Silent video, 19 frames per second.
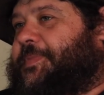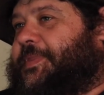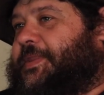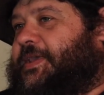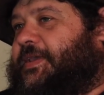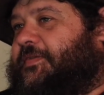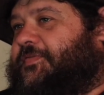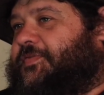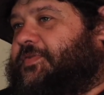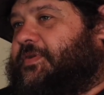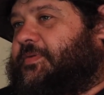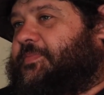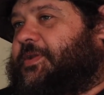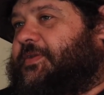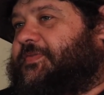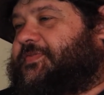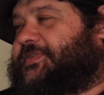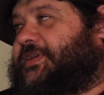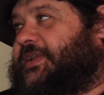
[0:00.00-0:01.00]
gives you a
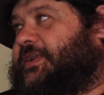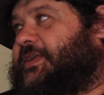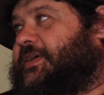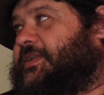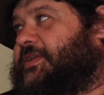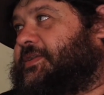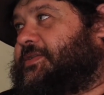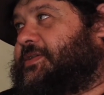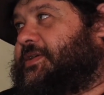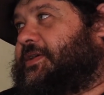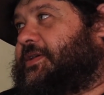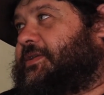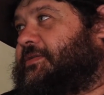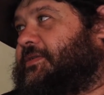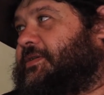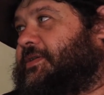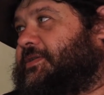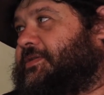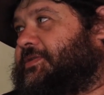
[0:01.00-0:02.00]
bit of
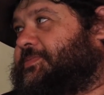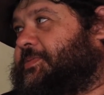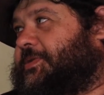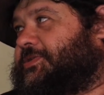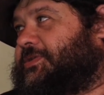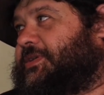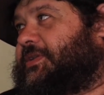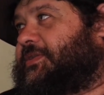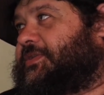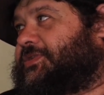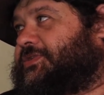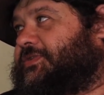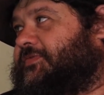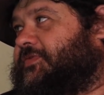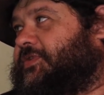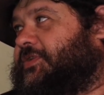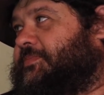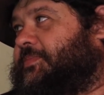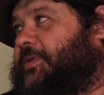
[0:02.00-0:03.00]
salinity, especially in the
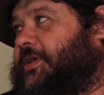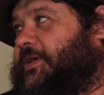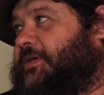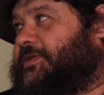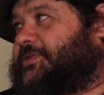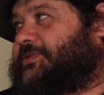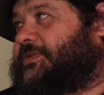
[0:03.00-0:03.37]
Sauvignon Blanc.